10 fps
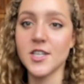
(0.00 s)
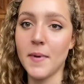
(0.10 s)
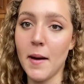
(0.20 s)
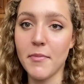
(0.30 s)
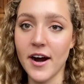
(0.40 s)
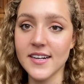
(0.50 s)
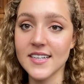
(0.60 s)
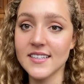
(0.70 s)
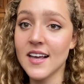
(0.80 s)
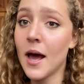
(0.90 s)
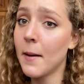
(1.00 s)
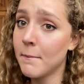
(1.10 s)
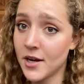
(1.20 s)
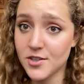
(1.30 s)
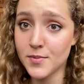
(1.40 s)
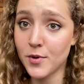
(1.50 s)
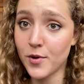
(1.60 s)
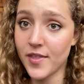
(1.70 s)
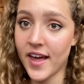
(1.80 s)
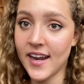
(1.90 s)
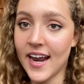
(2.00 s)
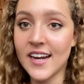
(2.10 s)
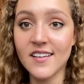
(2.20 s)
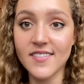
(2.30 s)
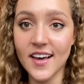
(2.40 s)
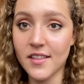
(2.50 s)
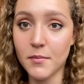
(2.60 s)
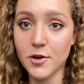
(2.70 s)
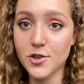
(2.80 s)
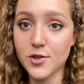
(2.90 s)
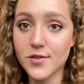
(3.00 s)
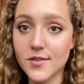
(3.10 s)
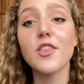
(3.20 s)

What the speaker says: about practice, much more than any of the other modules.